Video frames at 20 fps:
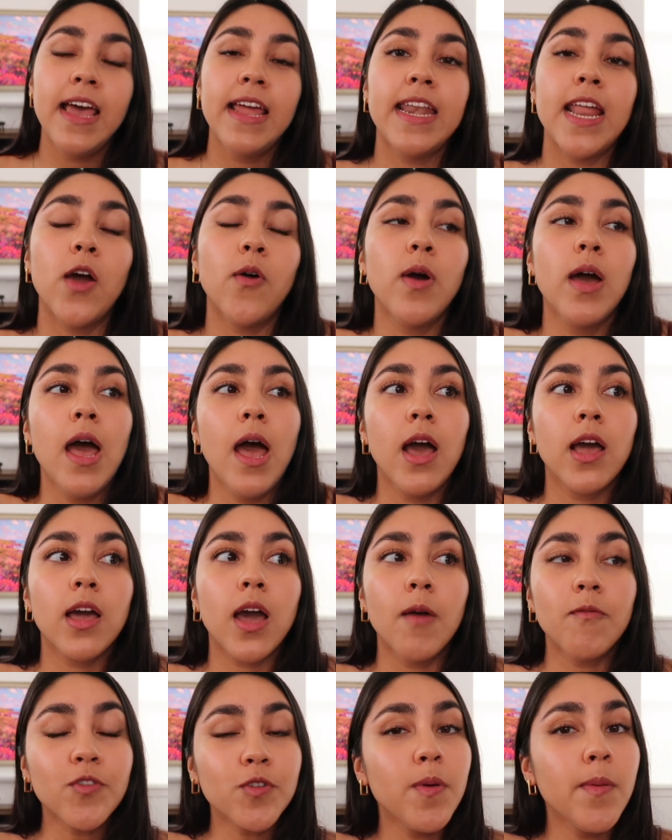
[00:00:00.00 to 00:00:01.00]
Now,
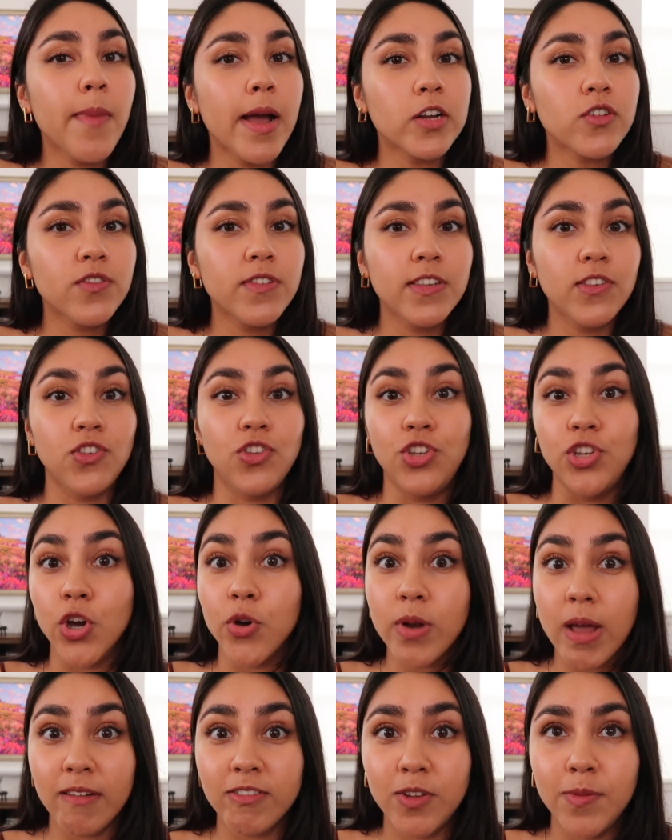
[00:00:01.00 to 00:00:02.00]
comfortable mattresses
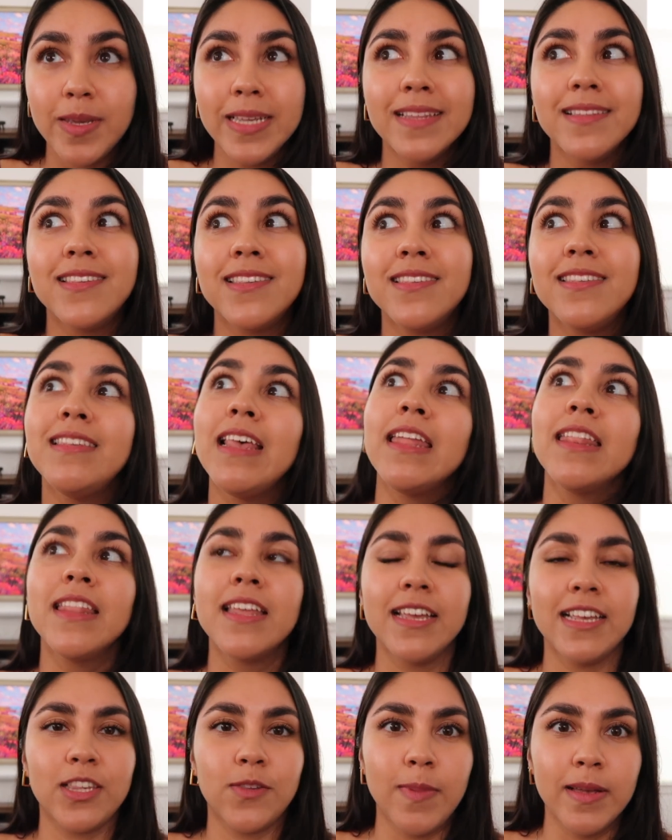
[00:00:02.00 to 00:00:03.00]
don't have to be
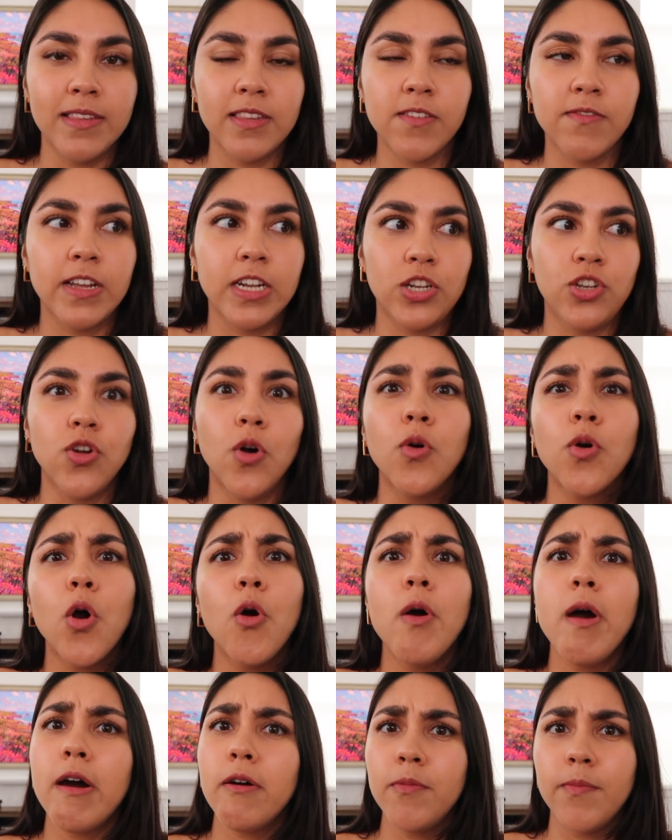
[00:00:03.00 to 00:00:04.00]
insanely expensive. Like, don't
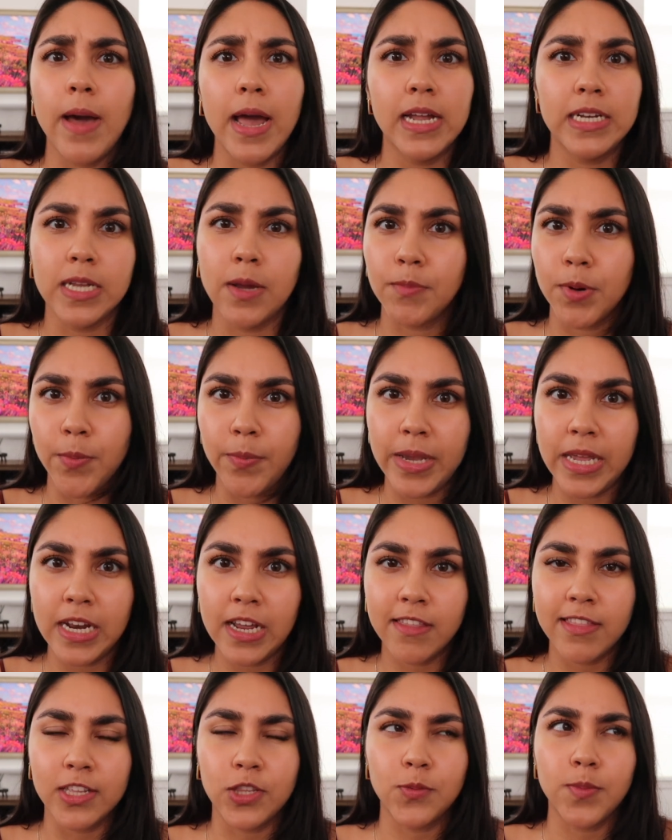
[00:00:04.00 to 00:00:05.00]
go out and buy a
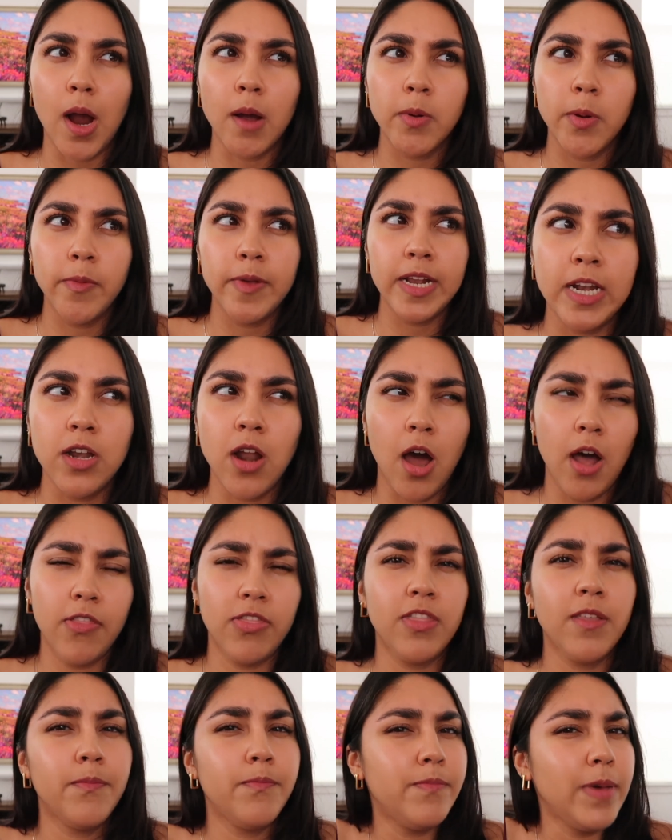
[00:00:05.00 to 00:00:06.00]
Tempur-Pedic. That's probably
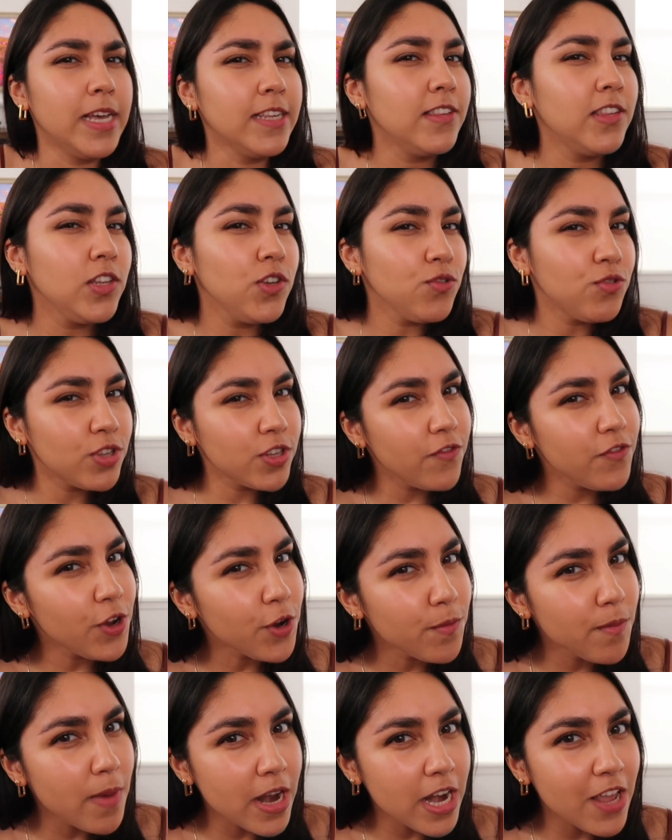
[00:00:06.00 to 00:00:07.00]
not the best use of
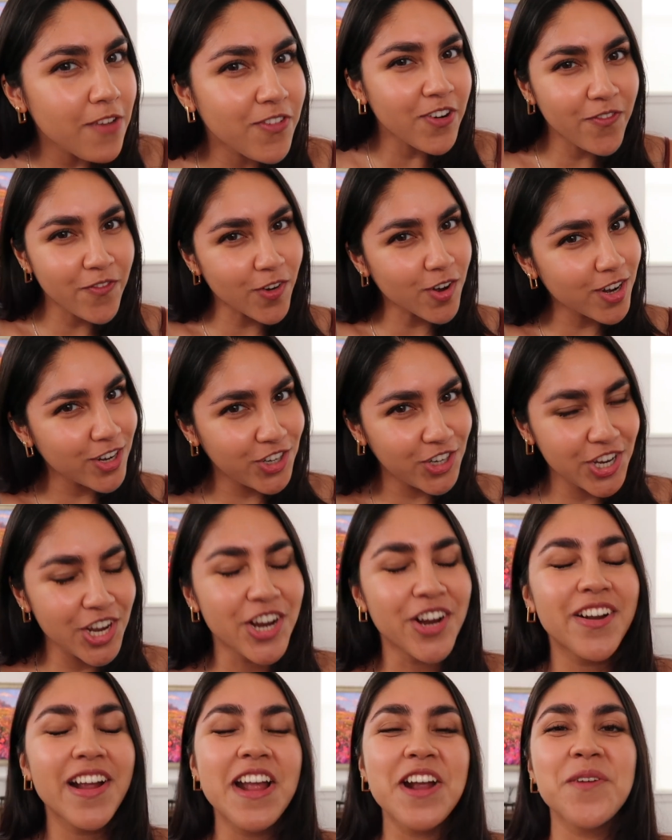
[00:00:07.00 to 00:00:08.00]
your money for furnishing
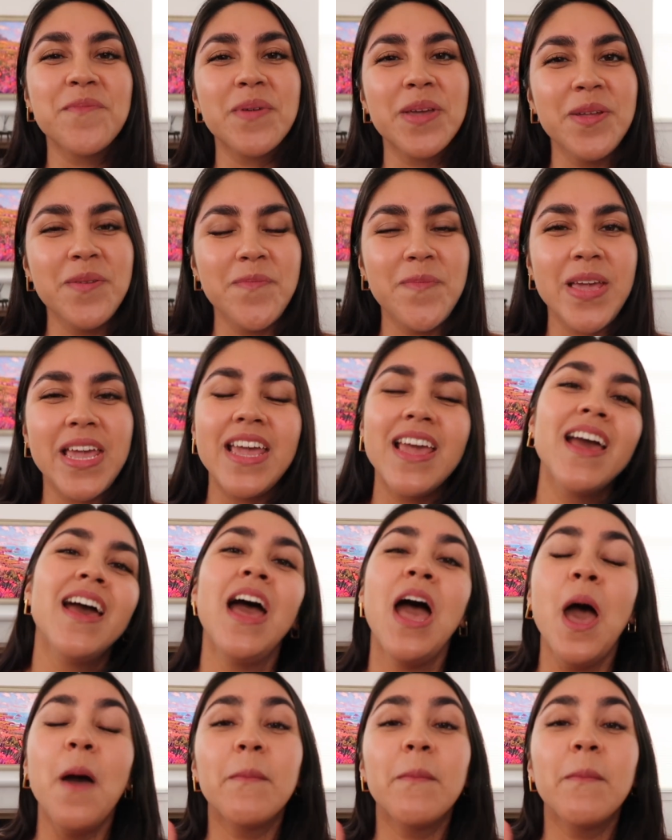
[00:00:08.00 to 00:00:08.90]
your Airbnb.